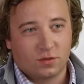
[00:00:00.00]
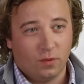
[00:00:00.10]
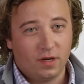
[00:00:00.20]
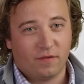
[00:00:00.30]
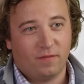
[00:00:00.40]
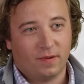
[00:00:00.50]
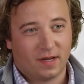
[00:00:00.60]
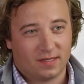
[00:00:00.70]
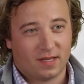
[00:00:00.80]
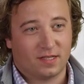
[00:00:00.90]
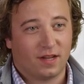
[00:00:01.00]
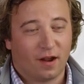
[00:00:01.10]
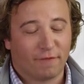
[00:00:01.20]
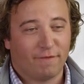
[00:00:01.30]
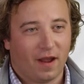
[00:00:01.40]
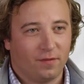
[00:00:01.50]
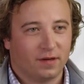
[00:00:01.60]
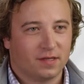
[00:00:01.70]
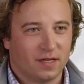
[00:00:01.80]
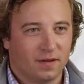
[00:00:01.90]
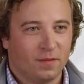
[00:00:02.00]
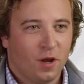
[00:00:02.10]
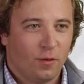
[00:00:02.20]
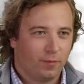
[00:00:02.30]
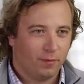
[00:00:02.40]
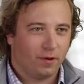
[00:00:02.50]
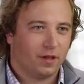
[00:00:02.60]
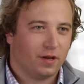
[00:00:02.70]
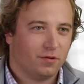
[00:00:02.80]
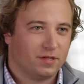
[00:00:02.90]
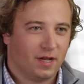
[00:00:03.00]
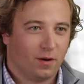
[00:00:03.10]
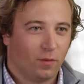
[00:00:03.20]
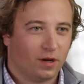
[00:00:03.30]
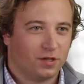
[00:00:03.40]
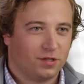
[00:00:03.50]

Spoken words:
So we're different because as a young founding team, we really understand what